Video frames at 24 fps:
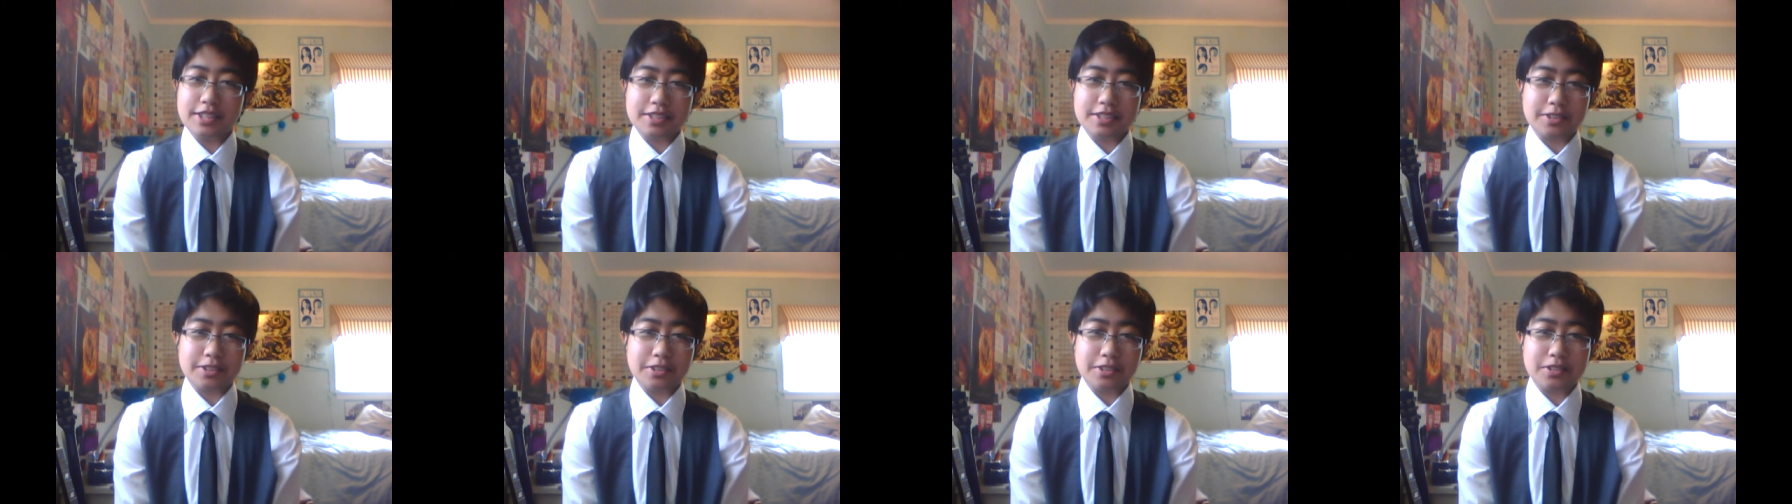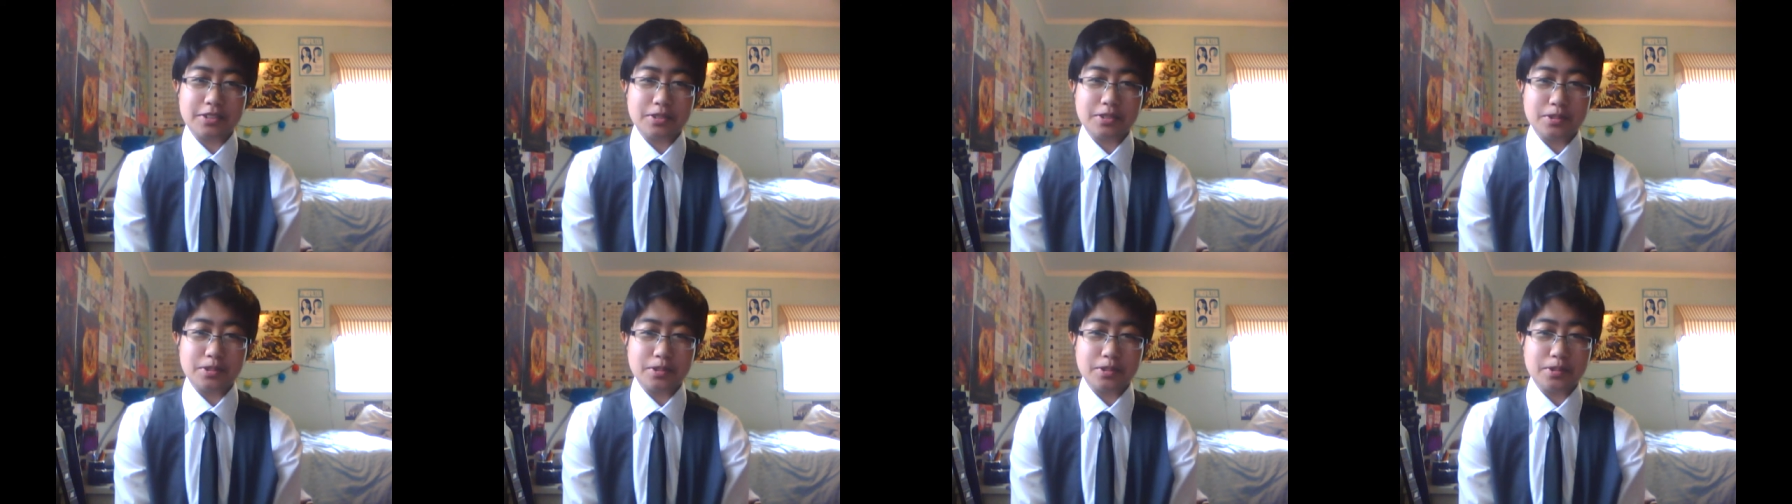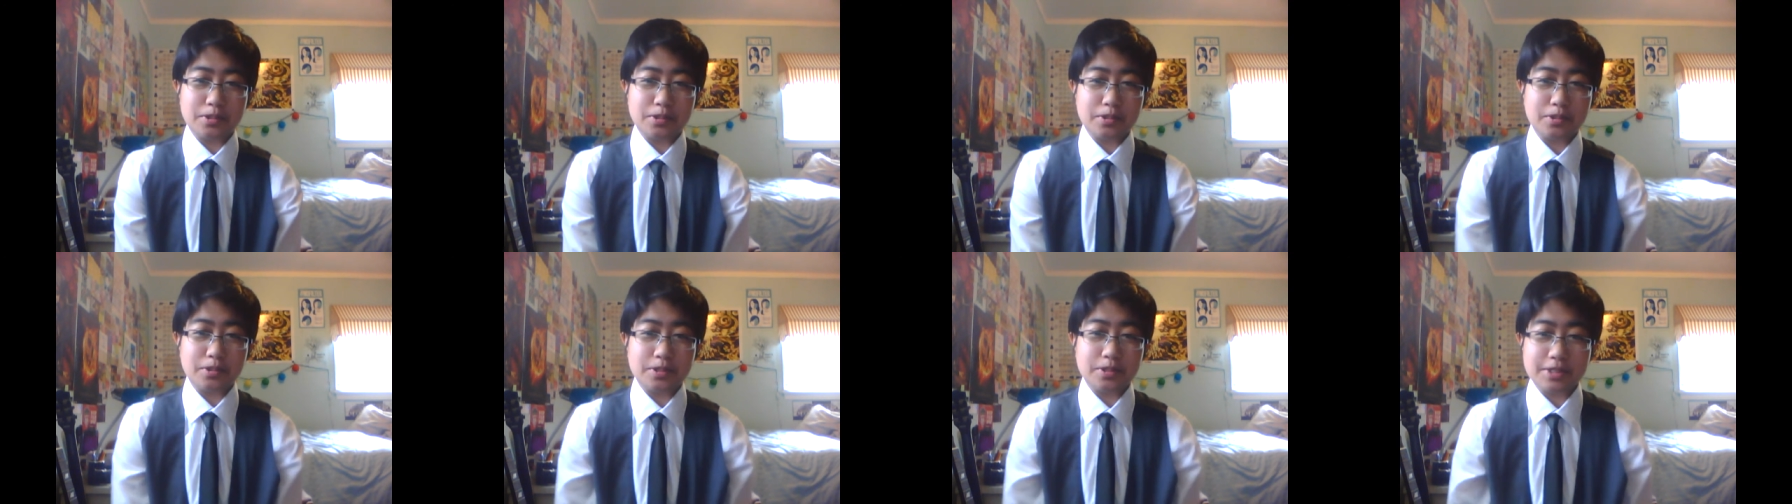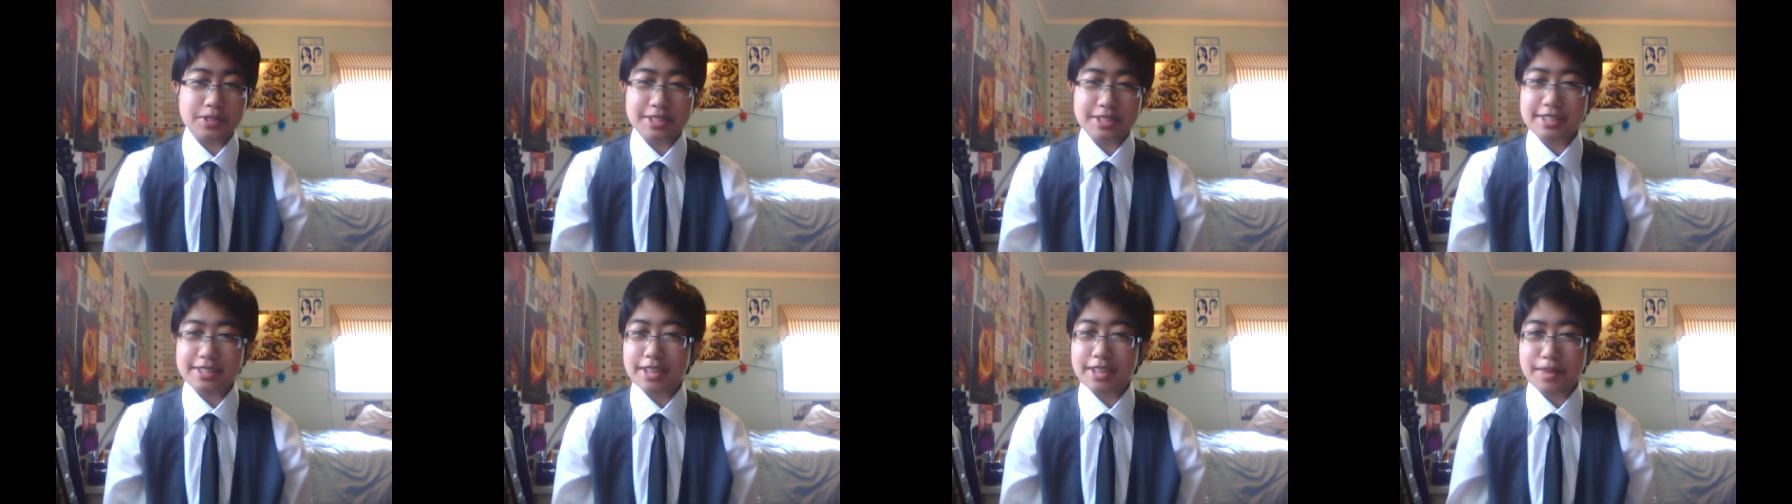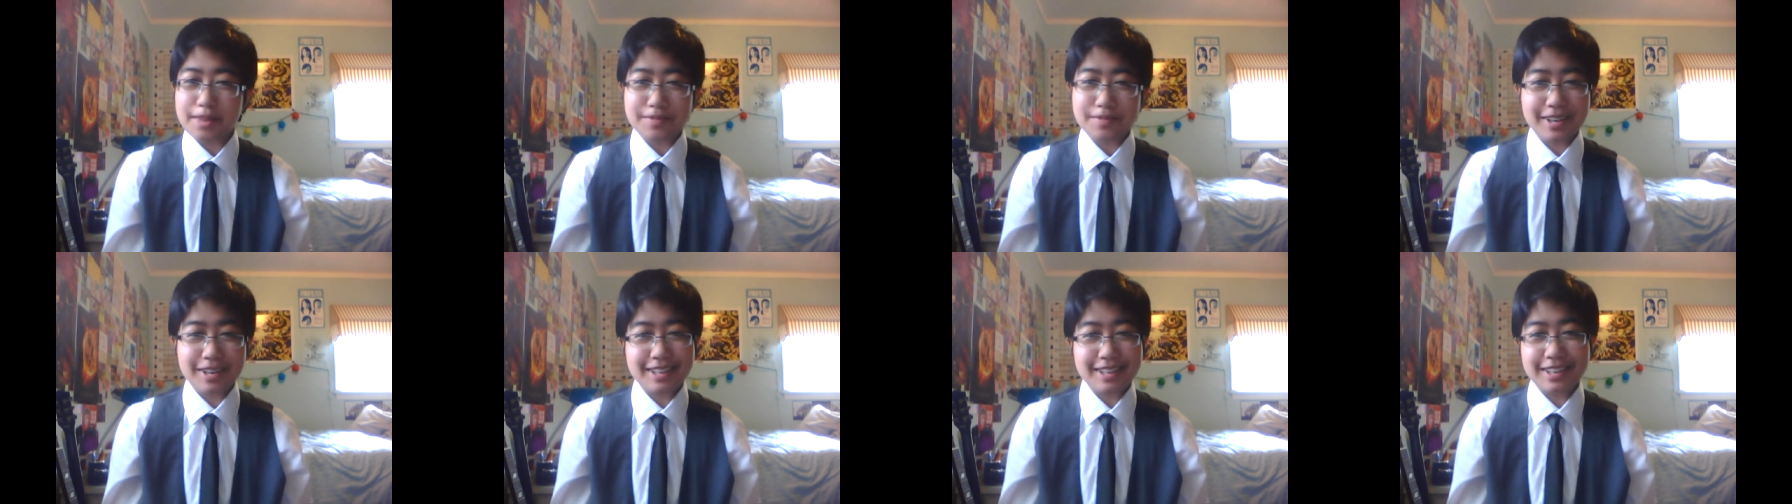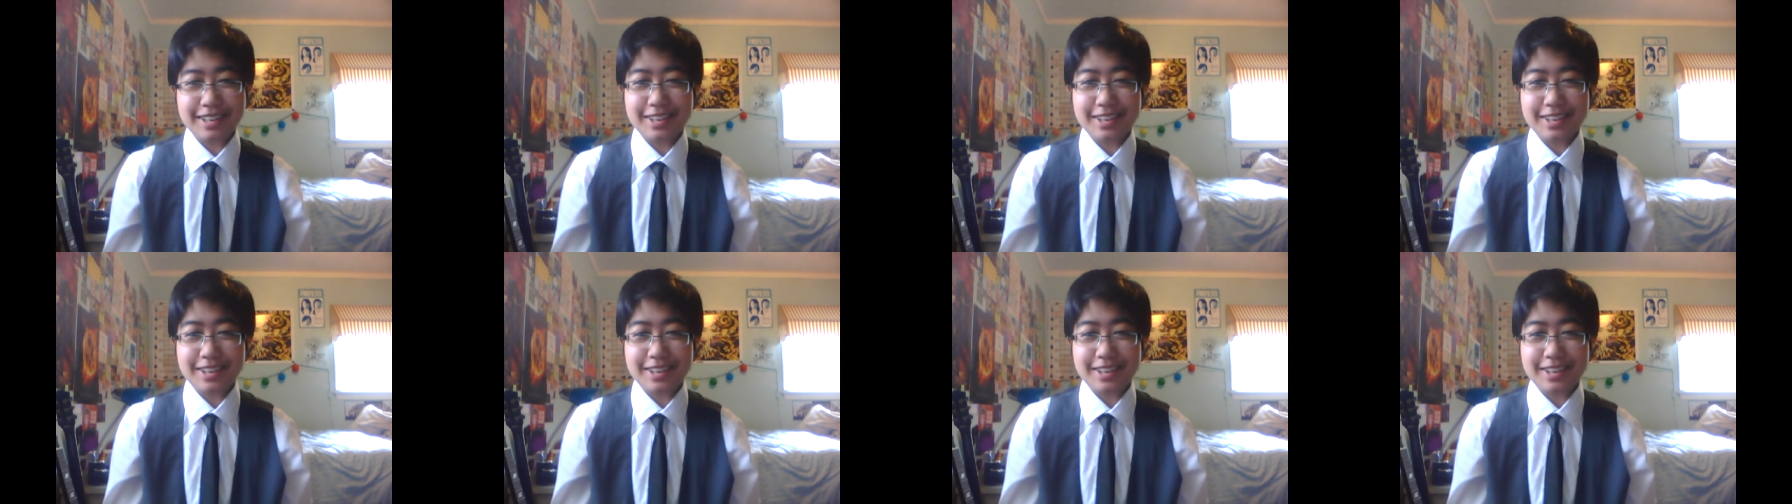just going to stop right